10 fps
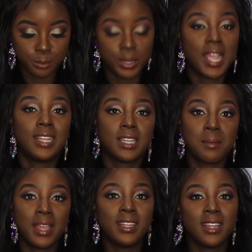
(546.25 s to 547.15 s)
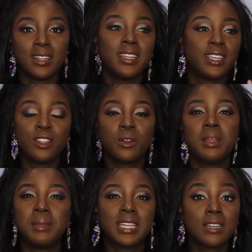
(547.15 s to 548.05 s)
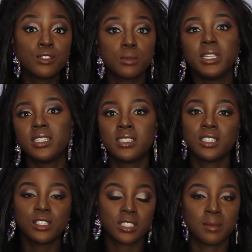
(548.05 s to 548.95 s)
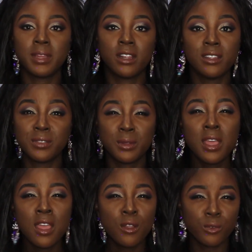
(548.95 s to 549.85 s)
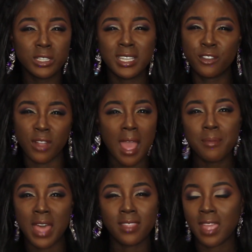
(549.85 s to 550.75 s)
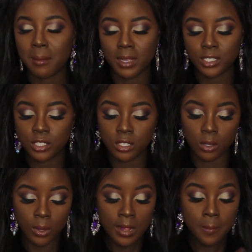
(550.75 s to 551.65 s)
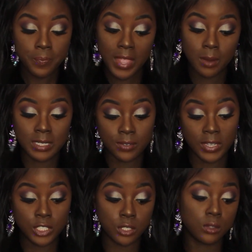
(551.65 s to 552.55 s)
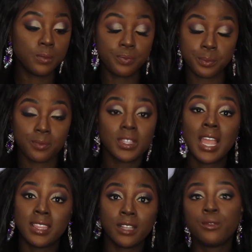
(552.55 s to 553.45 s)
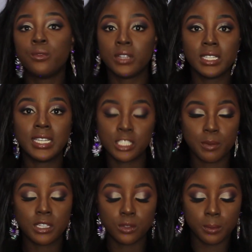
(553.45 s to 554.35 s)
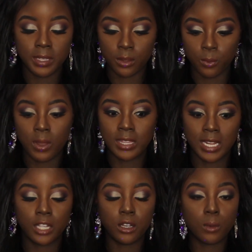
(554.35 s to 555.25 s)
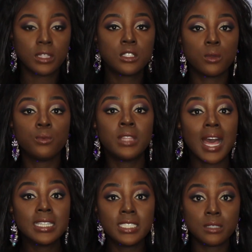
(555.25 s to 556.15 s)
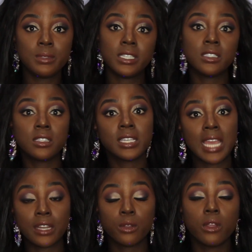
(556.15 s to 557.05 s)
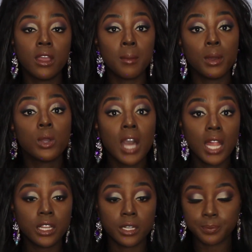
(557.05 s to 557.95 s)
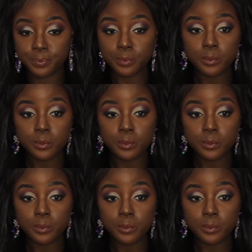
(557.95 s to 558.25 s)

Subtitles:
brand, I might, like, you know what I mean? Like I have so many concealers, I might not even really grab that much. So anyways, if I do, I think really espresso will be the one that I go with. So that leads me into the category about color.